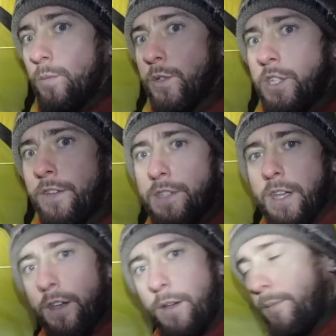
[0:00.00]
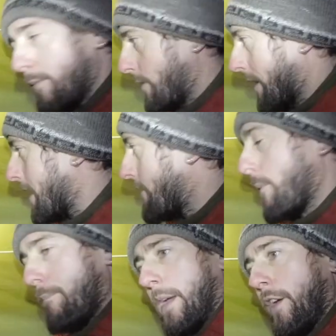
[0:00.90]
which gives it um, an
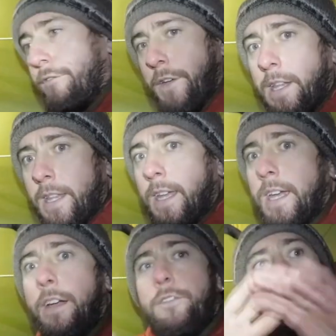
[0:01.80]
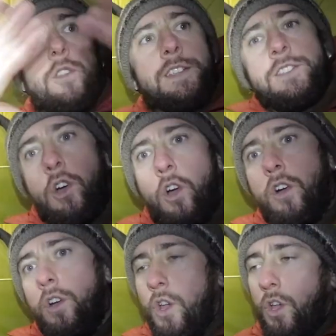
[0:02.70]
even bigger feeling here. I have all this
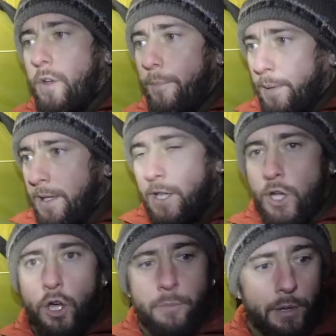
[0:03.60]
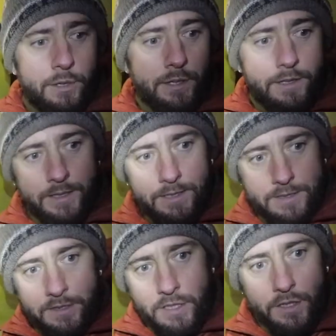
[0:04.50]
door completely open
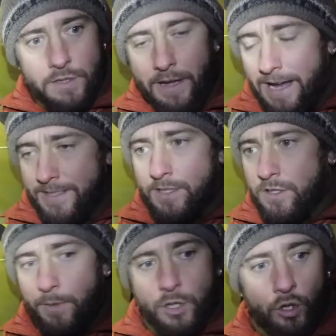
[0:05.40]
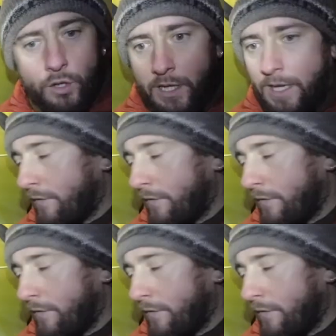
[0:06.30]
to so access to my cook kit